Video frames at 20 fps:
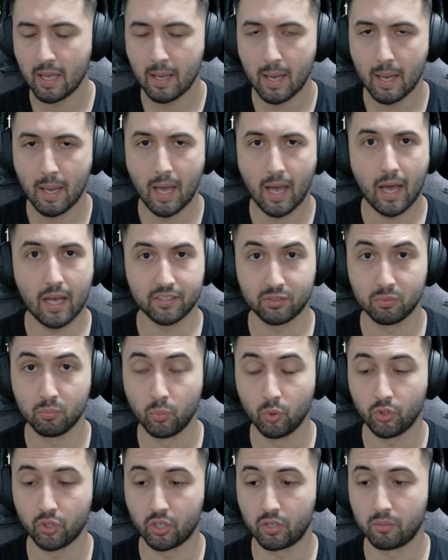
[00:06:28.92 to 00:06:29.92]
a
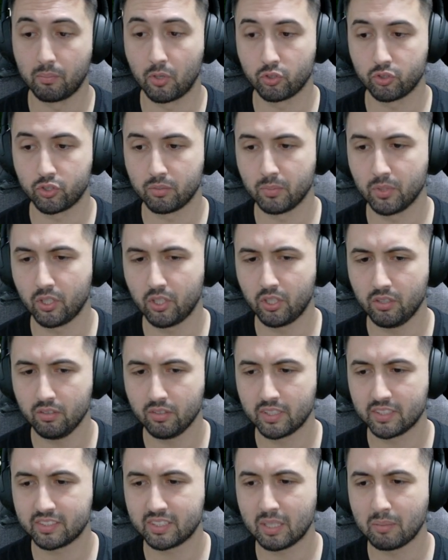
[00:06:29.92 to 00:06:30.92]
smoother motion blur.
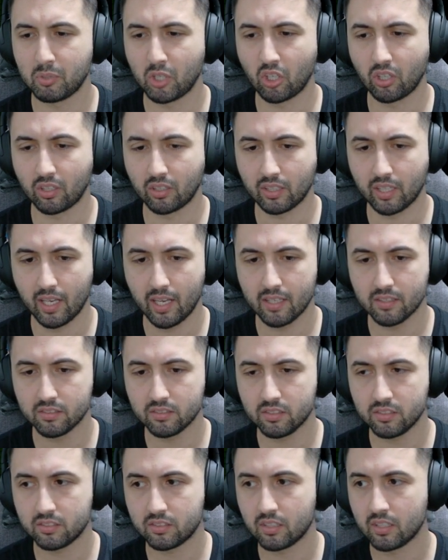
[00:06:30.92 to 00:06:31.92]
Let's keep it on
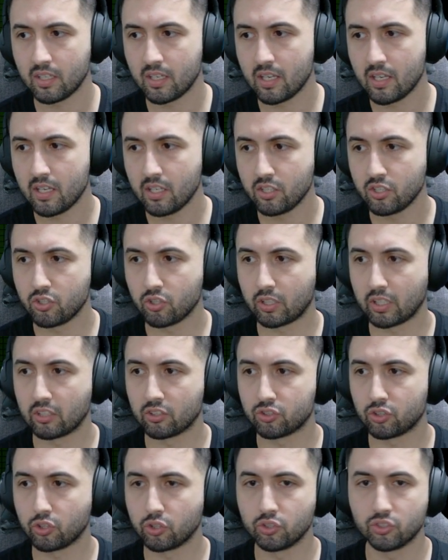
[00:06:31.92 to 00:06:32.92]
enhanced. You can
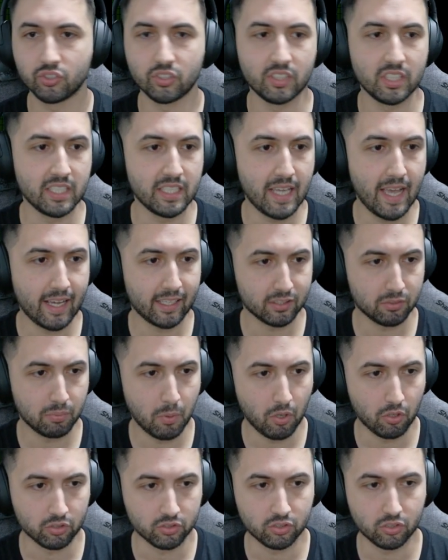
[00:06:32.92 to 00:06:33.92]
also use the
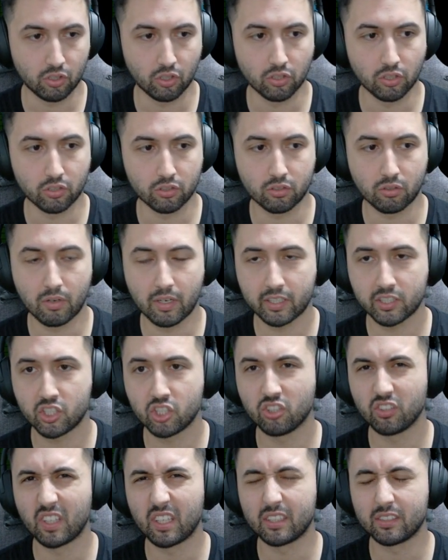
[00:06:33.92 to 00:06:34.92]
Xbox color
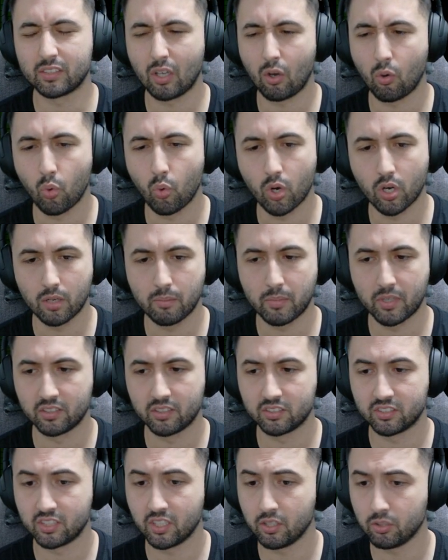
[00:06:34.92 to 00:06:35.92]
correction, that is a warmer
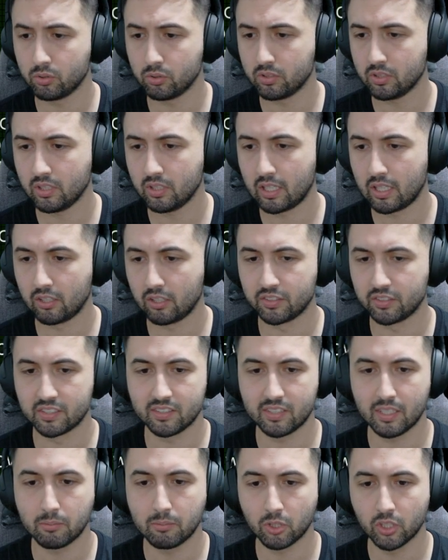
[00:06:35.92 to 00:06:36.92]
tone. I'll
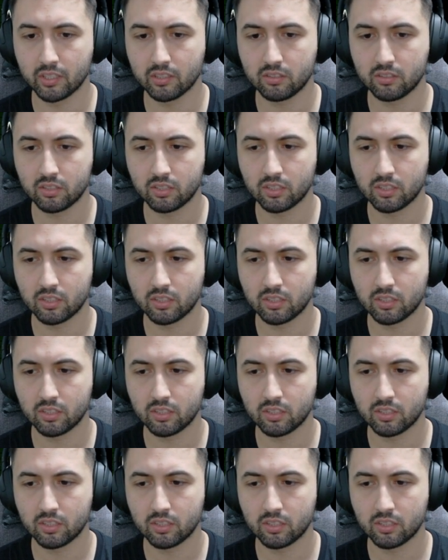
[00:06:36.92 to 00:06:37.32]
disable it.